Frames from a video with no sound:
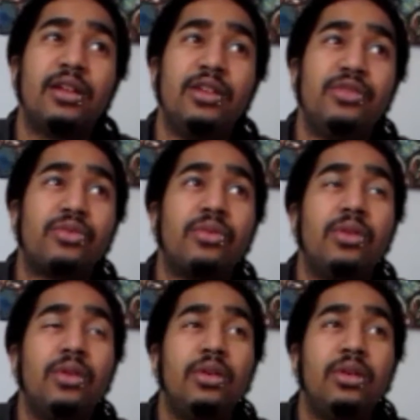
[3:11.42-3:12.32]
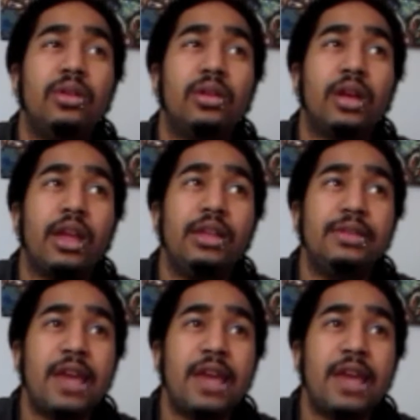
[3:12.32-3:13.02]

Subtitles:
control and